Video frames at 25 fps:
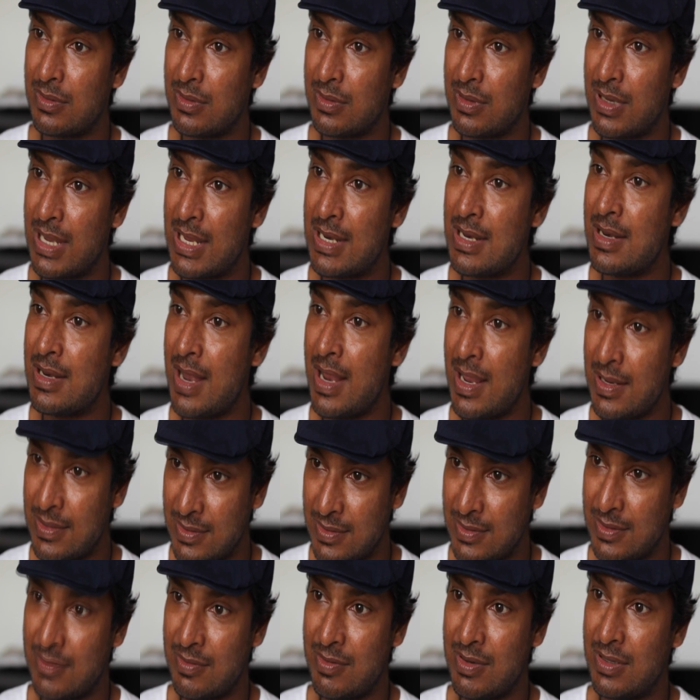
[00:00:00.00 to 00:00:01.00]
and
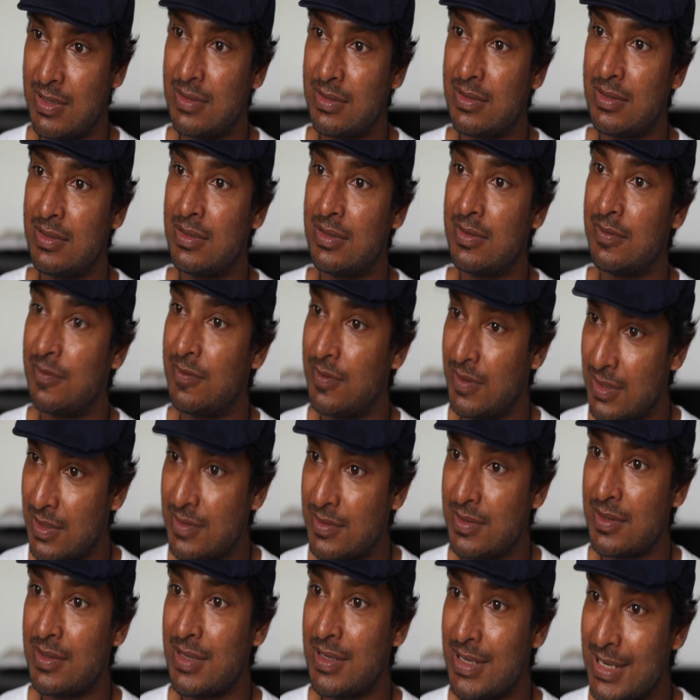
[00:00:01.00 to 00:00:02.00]
necessary
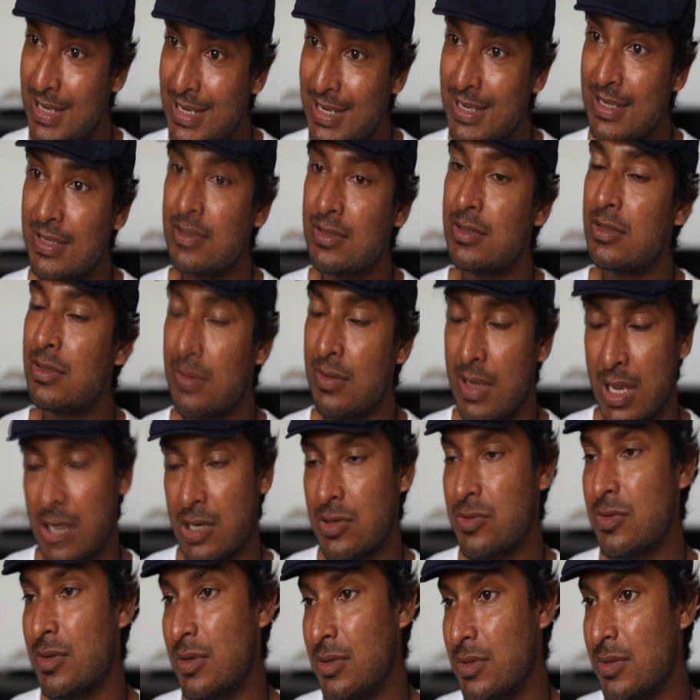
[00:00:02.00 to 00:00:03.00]
diversity is to
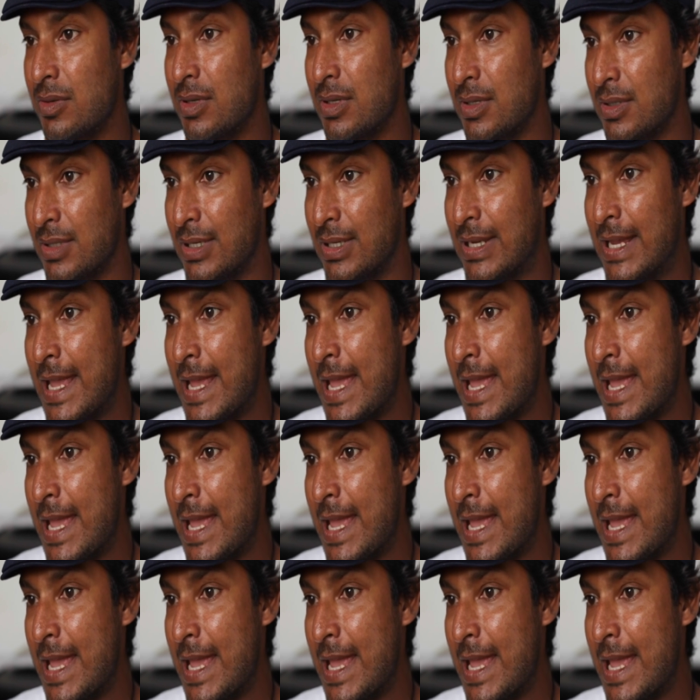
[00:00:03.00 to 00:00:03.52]
actual unity.